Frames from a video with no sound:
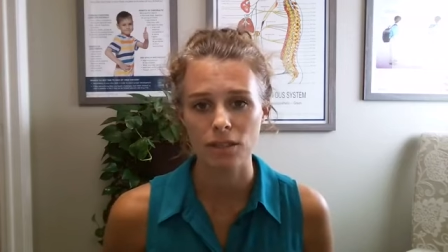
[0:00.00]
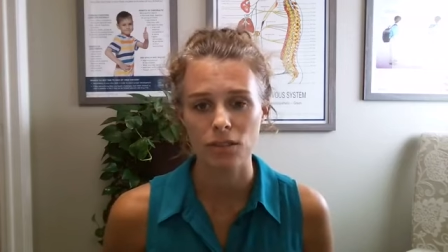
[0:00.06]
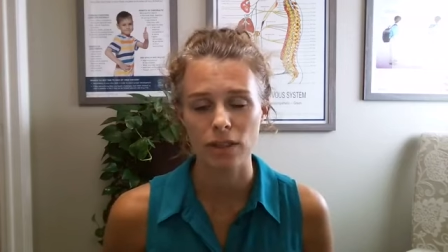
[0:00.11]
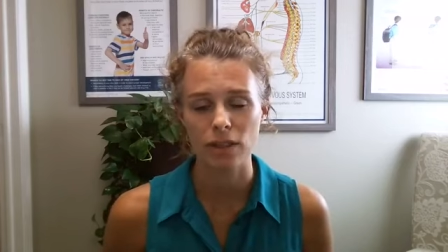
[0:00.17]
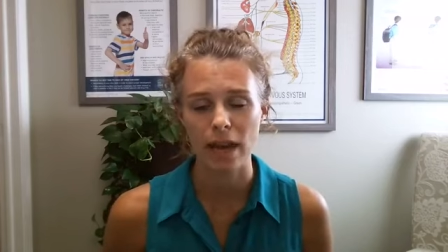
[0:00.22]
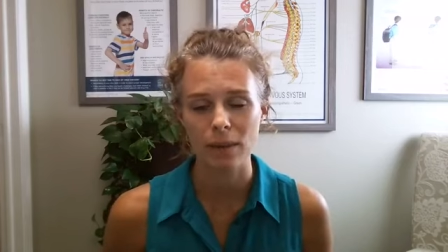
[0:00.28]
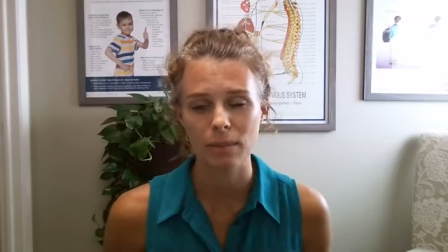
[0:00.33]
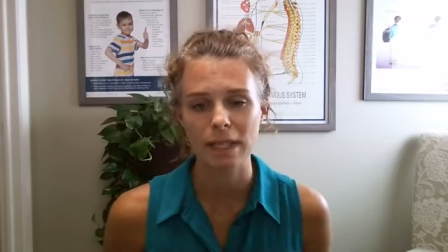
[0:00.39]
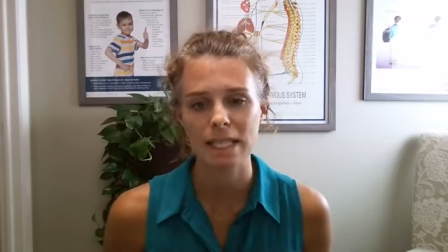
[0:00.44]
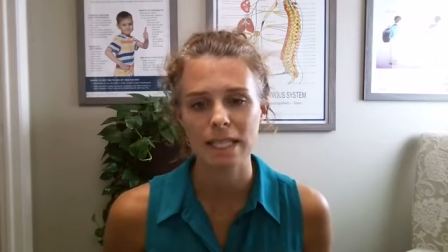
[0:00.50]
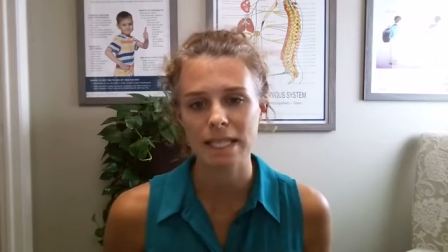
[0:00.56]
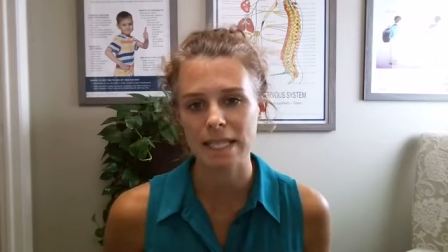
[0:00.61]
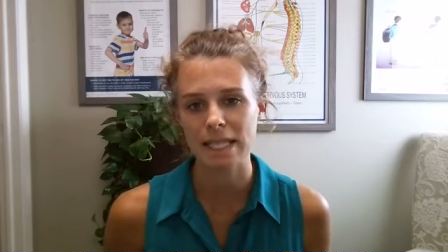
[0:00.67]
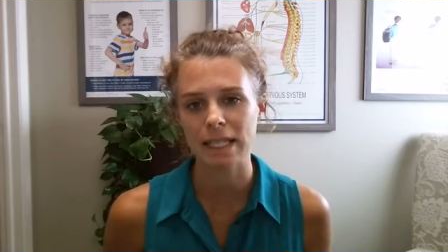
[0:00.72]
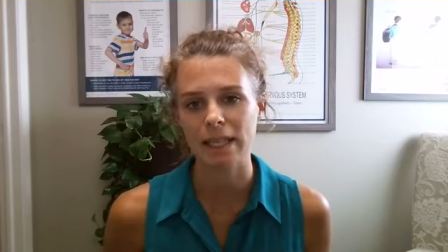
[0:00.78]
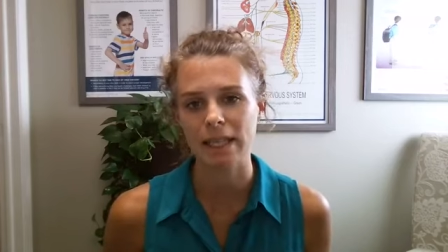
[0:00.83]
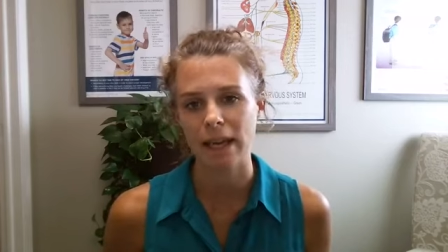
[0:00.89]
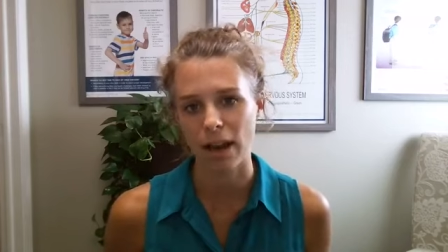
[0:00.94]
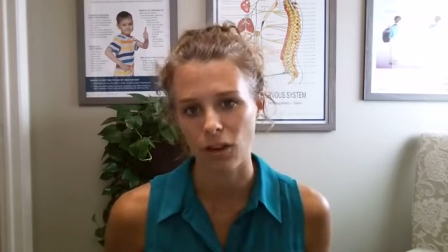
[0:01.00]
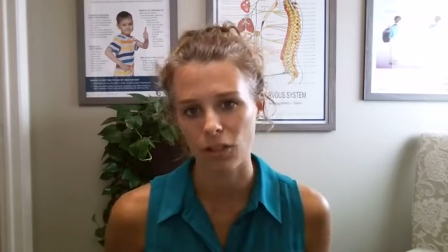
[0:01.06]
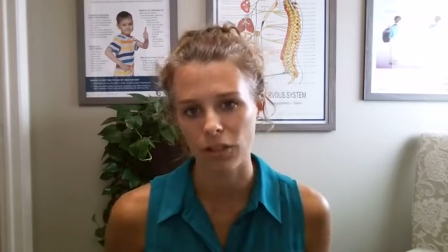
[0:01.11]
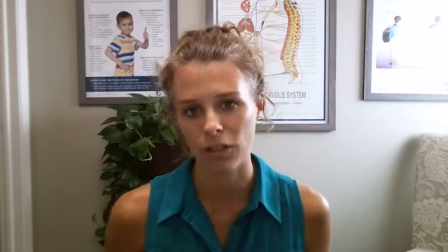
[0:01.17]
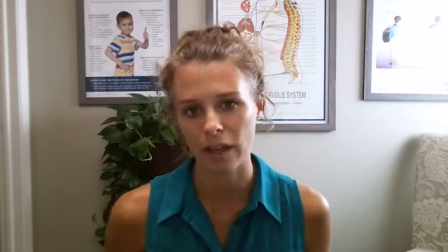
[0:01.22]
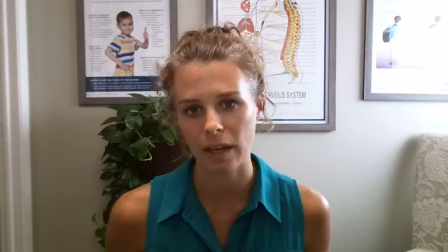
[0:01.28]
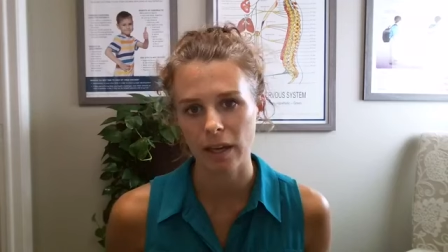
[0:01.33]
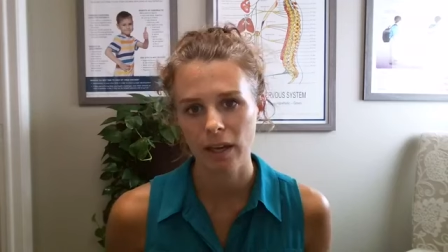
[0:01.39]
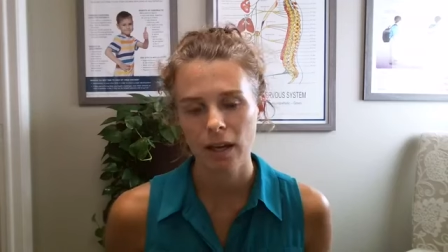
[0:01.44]
So, that means eating
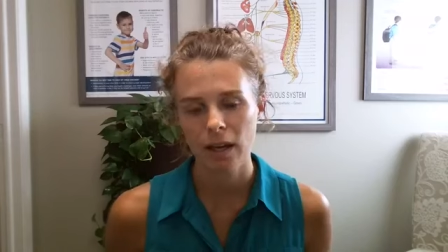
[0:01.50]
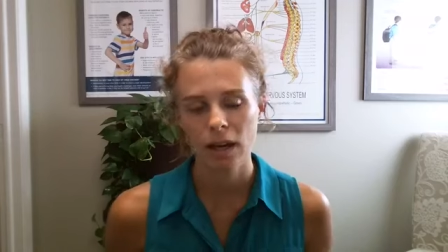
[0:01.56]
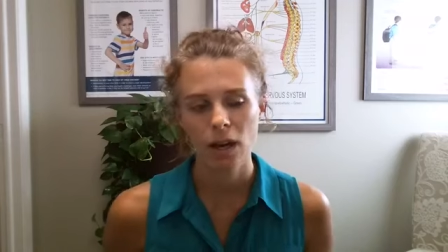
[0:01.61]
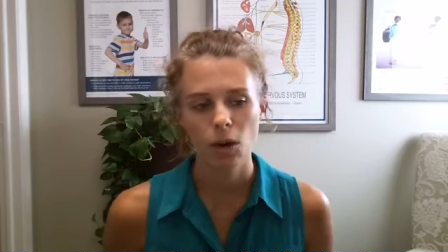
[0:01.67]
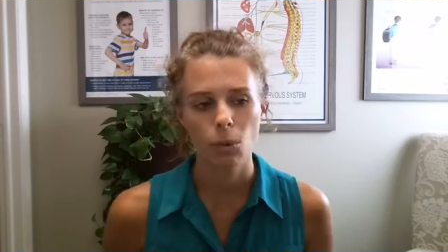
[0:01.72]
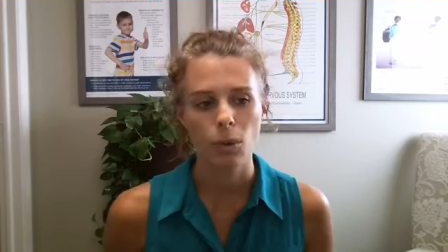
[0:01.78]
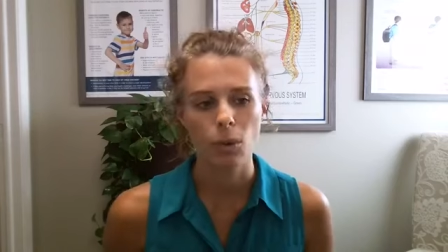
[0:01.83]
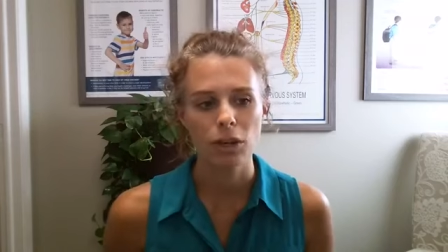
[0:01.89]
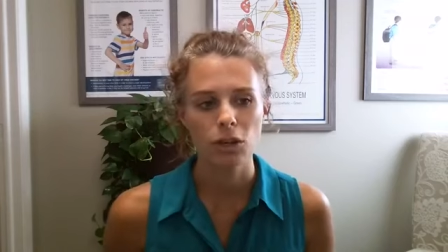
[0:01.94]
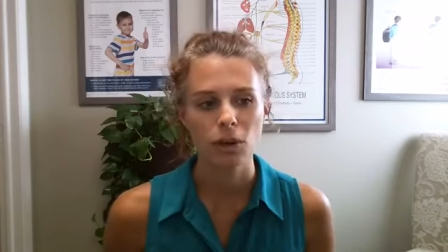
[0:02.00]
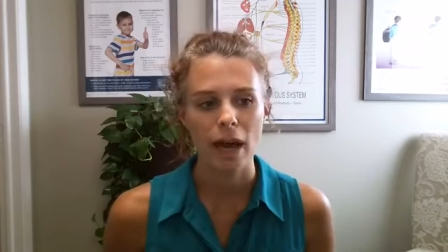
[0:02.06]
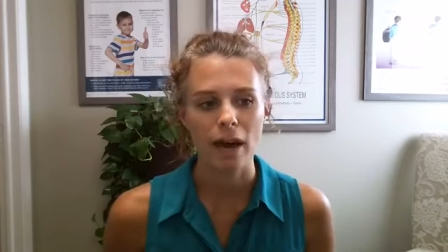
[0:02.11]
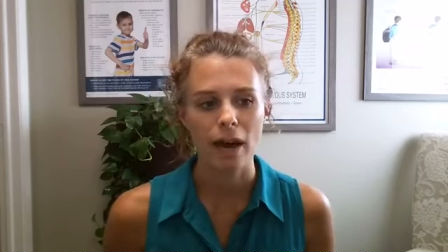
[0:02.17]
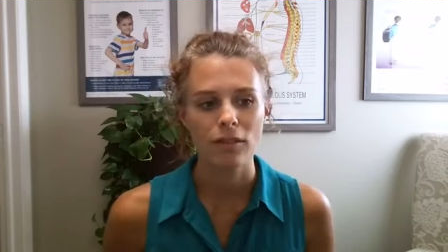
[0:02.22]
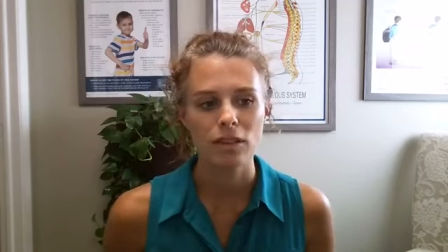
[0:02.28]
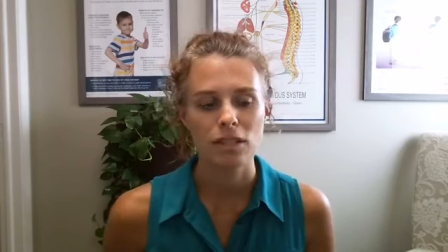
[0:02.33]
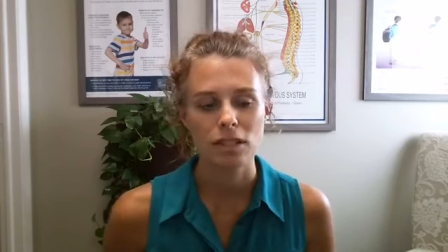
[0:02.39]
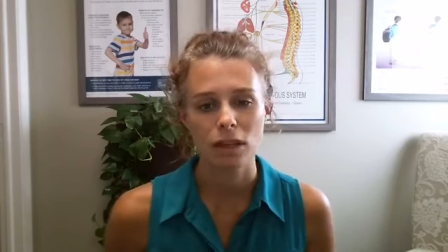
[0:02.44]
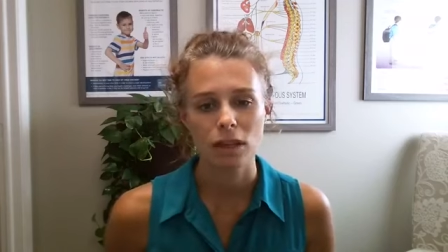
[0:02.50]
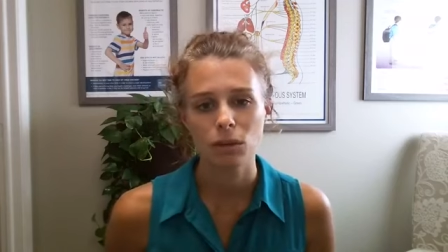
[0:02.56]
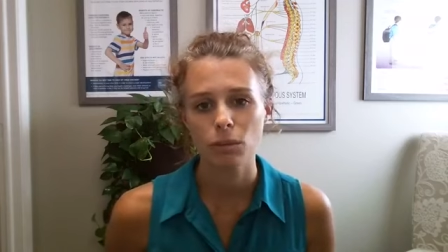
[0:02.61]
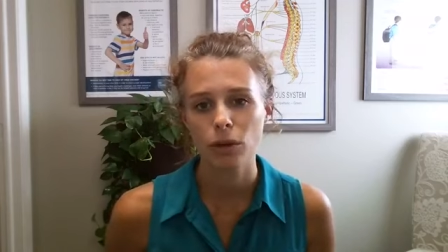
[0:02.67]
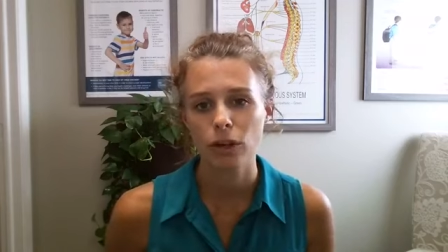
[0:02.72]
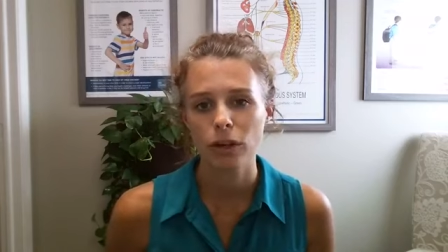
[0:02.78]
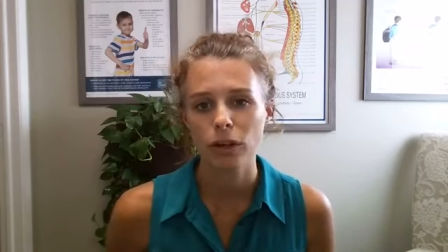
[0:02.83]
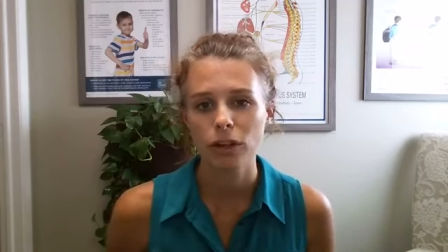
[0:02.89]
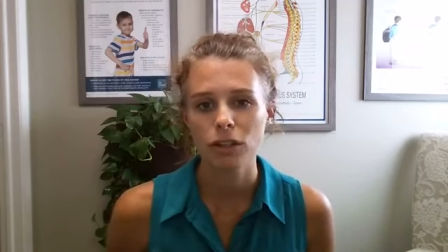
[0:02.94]
healthy. When you have a
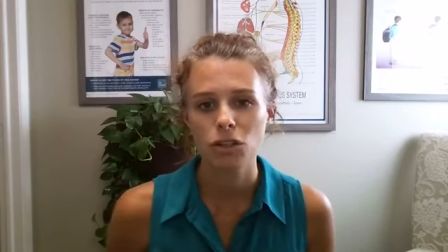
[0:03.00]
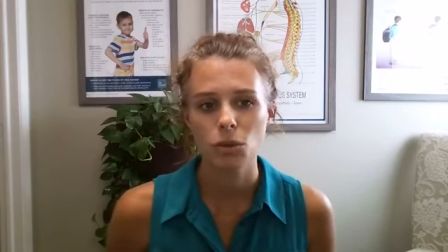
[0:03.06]
sunburn,